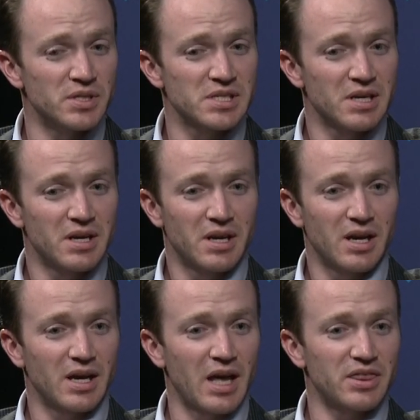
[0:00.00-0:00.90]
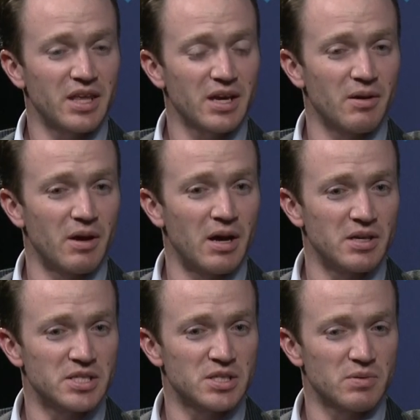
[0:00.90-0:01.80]
It's, I think, a,
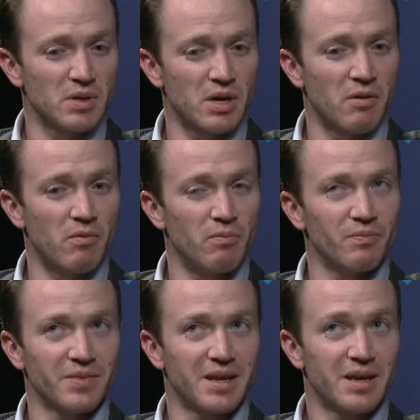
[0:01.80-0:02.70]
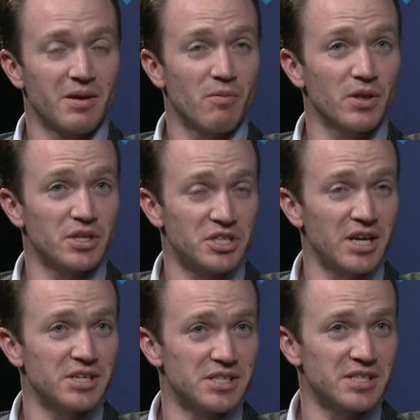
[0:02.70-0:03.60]
a, a well, the
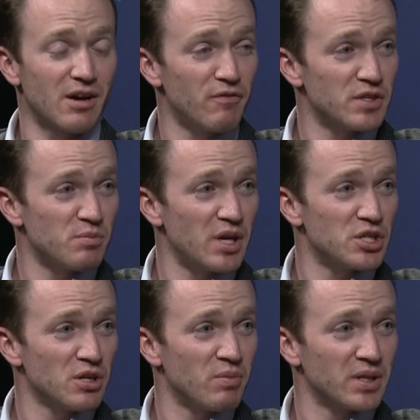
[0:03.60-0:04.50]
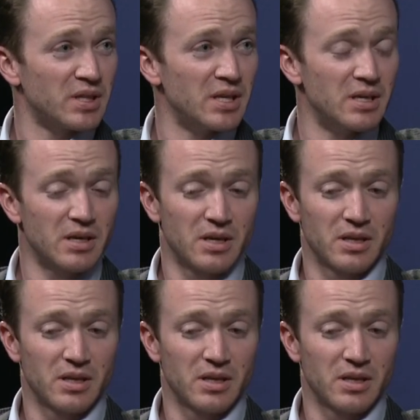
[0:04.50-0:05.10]
change itself is major, but the